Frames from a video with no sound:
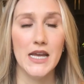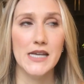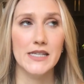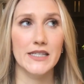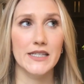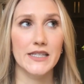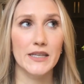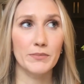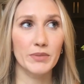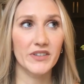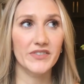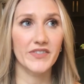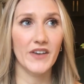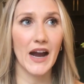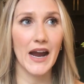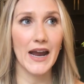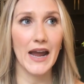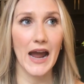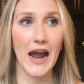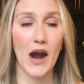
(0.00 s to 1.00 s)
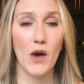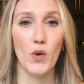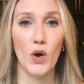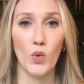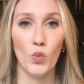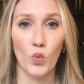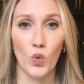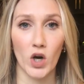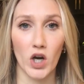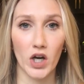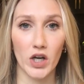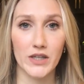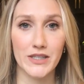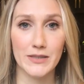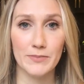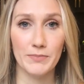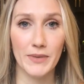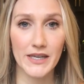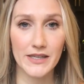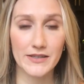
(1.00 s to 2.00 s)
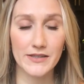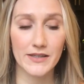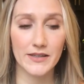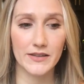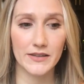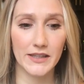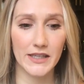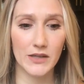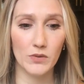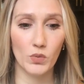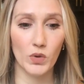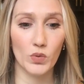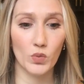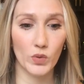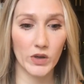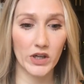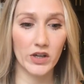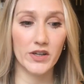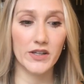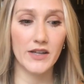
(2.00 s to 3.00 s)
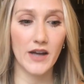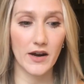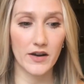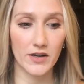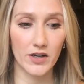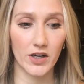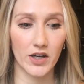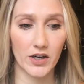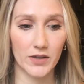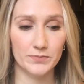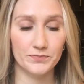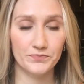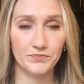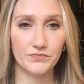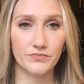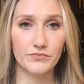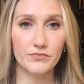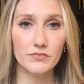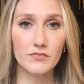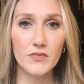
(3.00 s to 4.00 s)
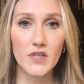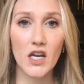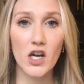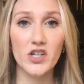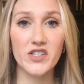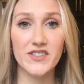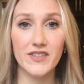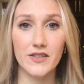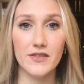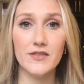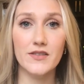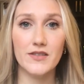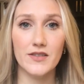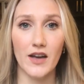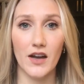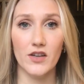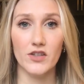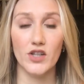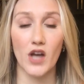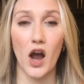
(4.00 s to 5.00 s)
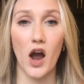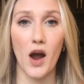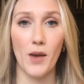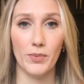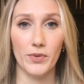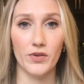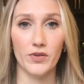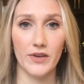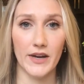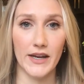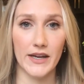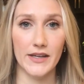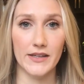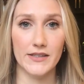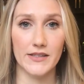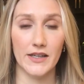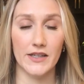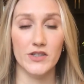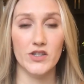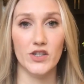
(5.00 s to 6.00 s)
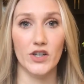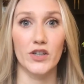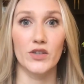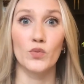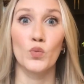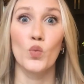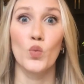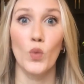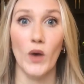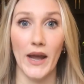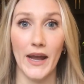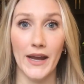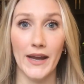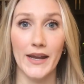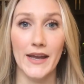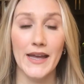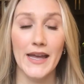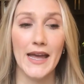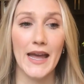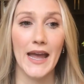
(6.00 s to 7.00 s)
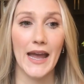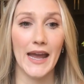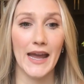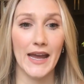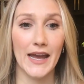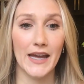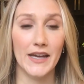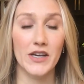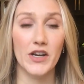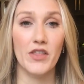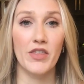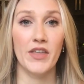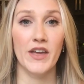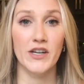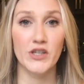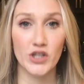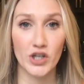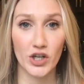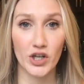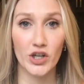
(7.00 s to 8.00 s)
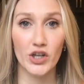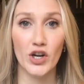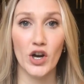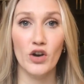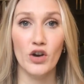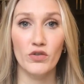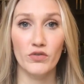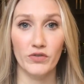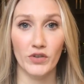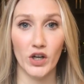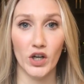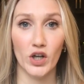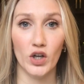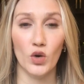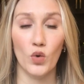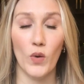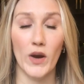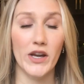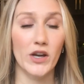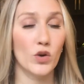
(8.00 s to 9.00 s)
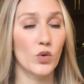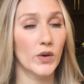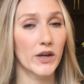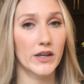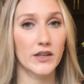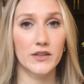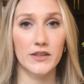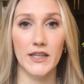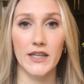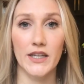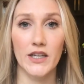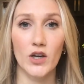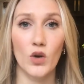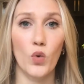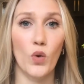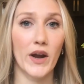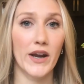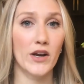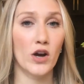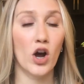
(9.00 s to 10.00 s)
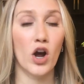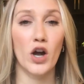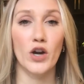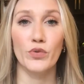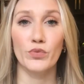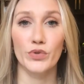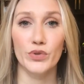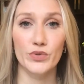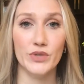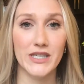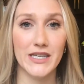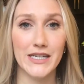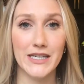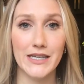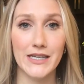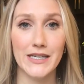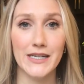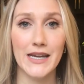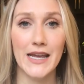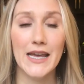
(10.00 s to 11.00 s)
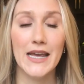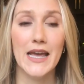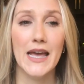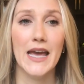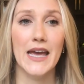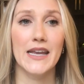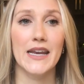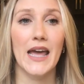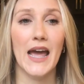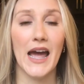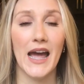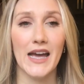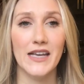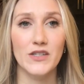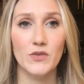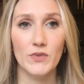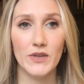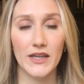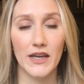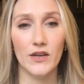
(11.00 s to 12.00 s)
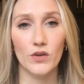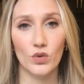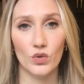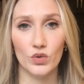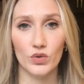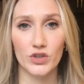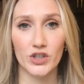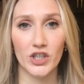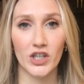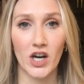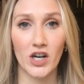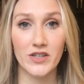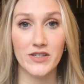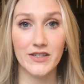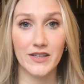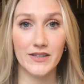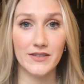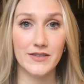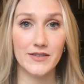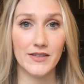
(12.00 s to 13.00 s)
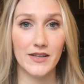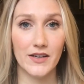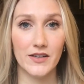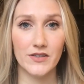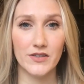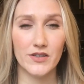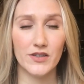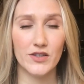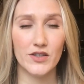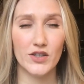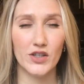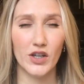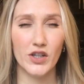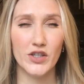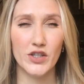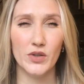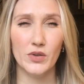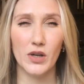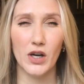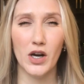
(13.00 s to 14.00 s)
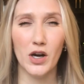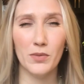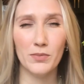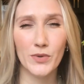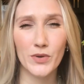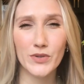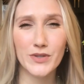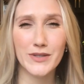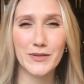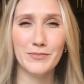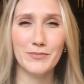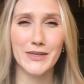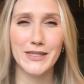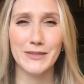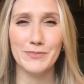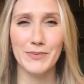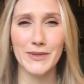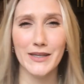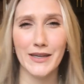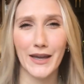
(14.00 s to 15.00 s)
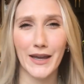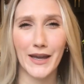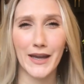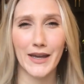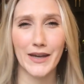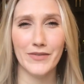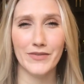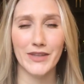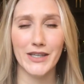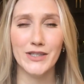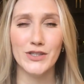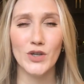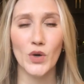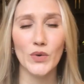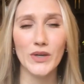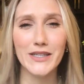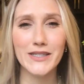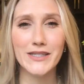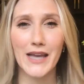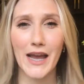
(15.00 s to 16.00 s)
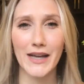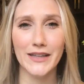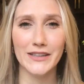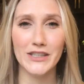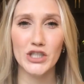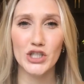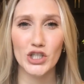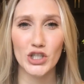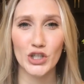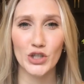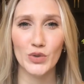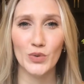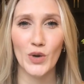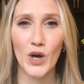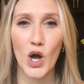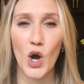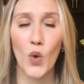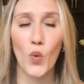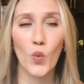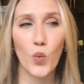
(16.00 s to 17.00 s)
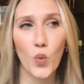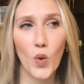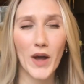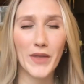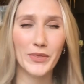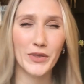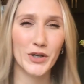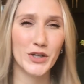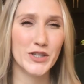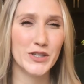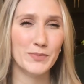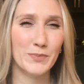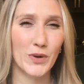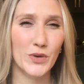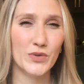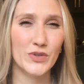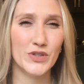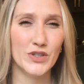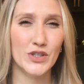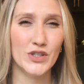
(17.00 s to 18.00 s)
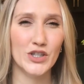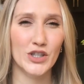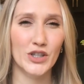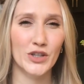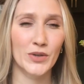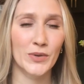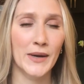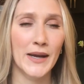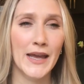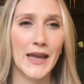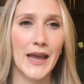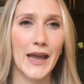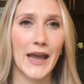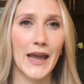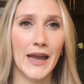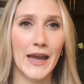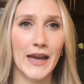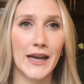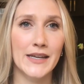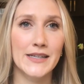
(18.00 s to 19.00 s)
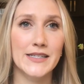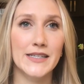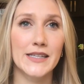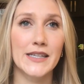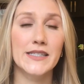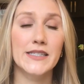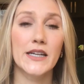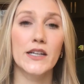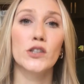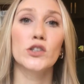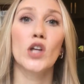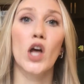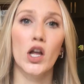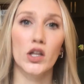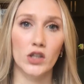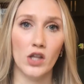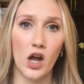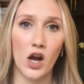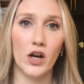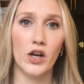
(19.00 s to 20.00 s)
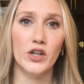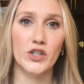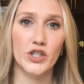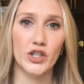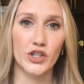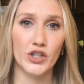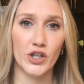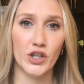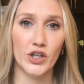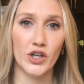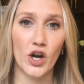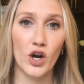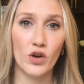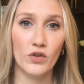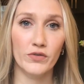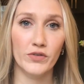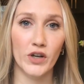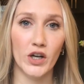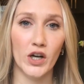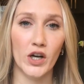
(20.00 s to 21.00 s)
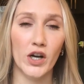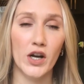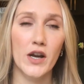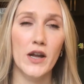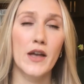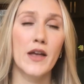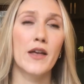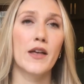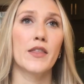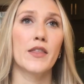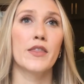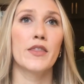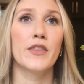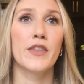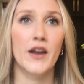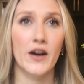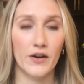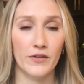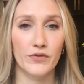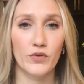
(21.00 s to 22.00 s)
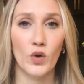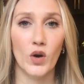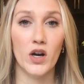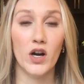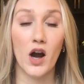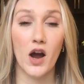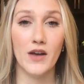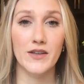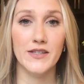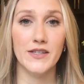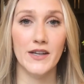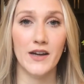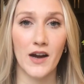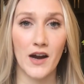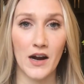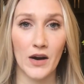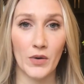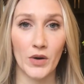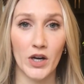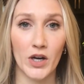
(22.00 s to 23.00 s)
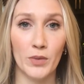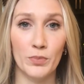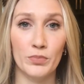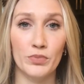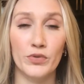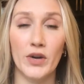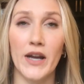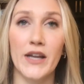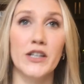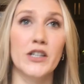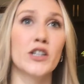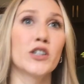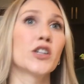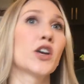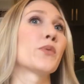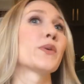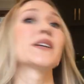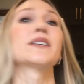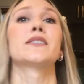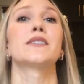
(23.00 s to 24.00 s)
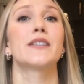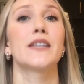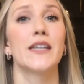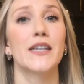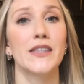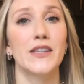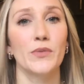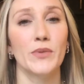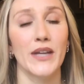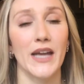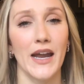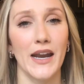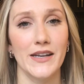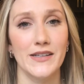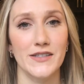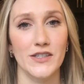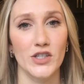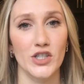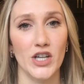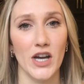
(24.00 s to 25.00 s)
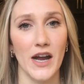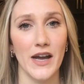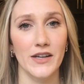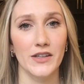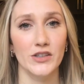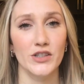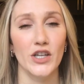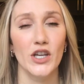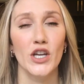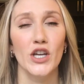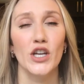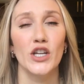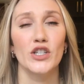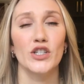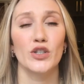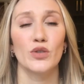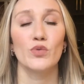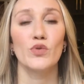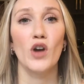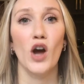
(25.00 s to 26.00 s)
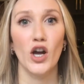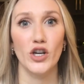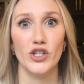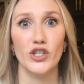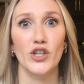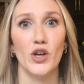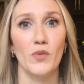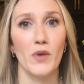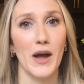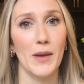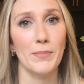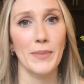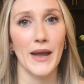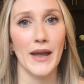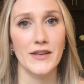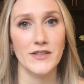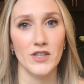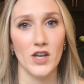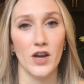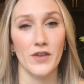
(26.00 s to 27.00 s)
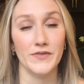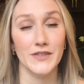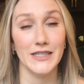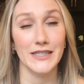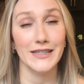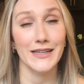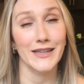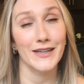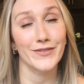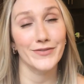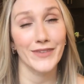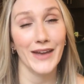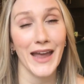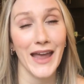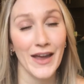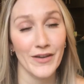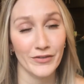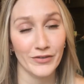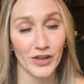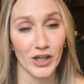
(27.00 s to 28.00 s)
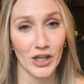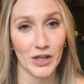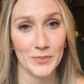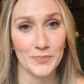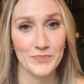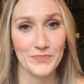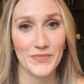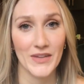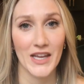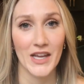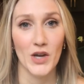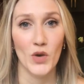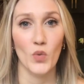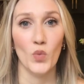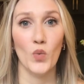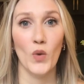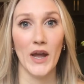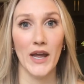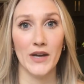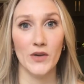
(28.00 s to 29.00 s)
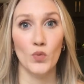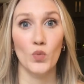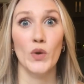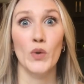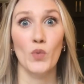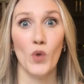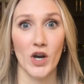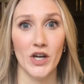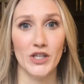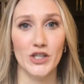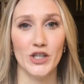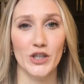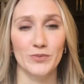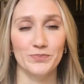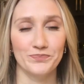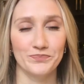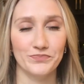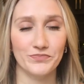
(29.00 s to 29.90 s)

To simplify how it works, basically when we're younger, our skin cells operate a certain way and they turn over quite quickly, quite on routine. And as we get older, our skin cells start to almost misbehave. They don't exactly do what they're supposed to do, and they take a lot longer to turn over, therefore causing our bright glowing skin that we had as a child to not show up as often, if ever, when we wanted to.